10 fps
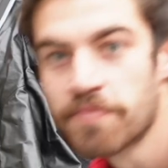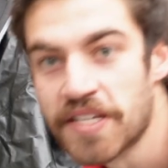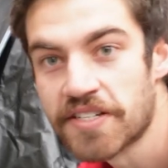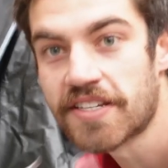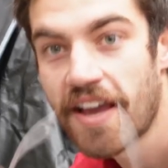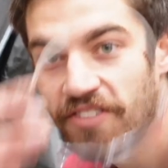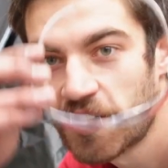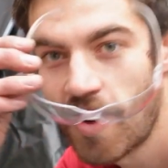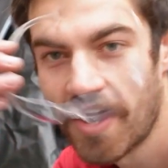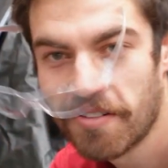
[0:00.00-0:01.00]
This is
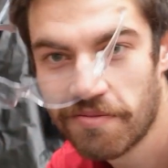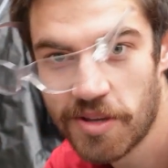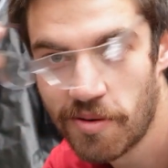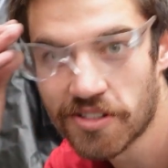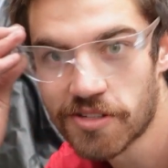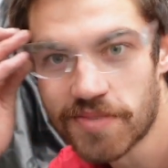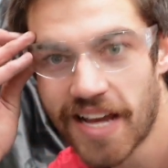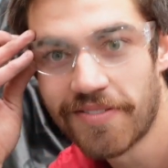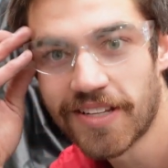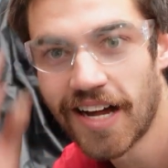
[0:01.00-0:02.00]
definitely one you want some
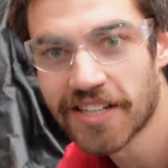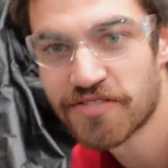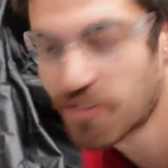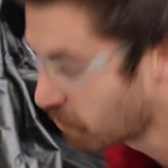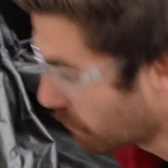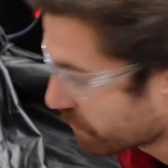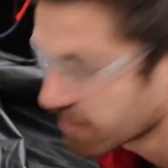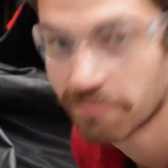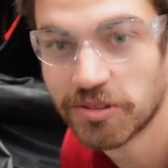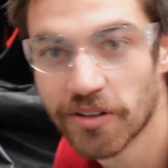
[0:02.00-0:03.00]
safety glasses for if
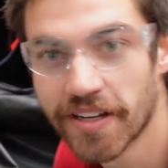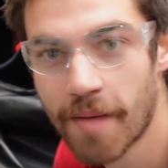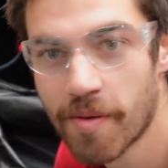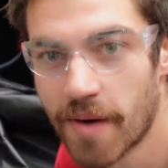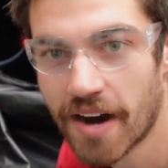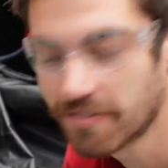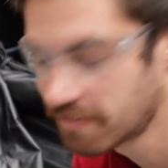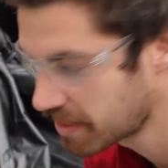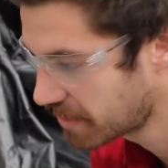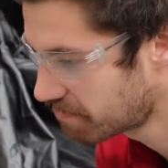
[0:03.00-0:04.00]
you're drilling up above.
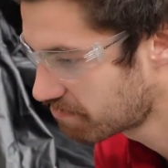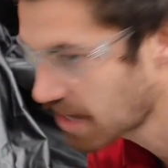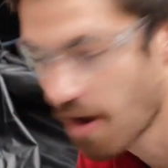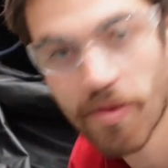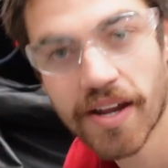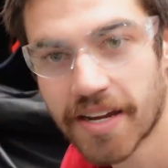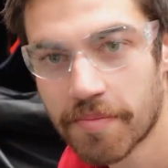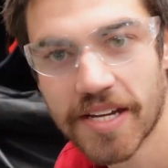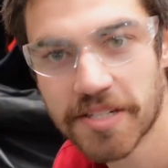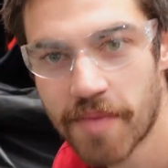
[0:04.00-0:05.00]
You don't want to get a
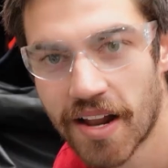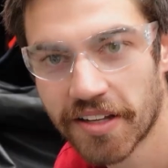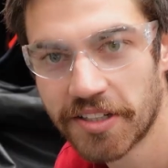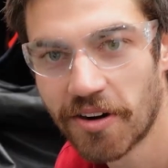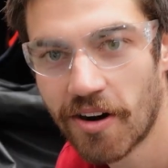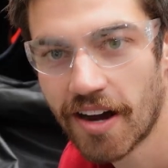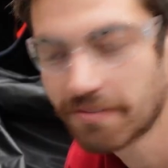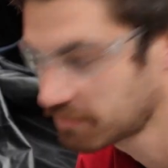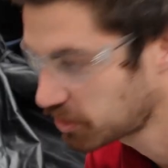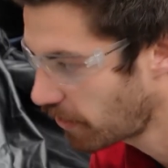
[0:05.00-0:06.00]
piece of metal in your eye.
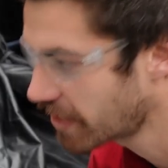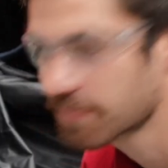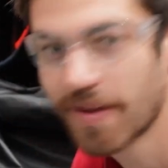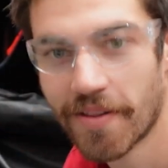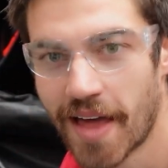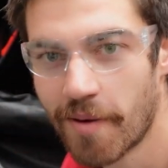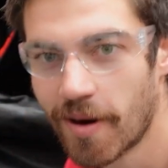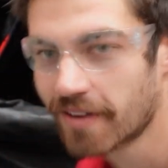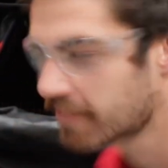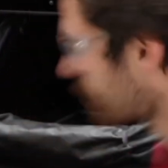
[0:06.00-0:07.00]
Trust me on that one.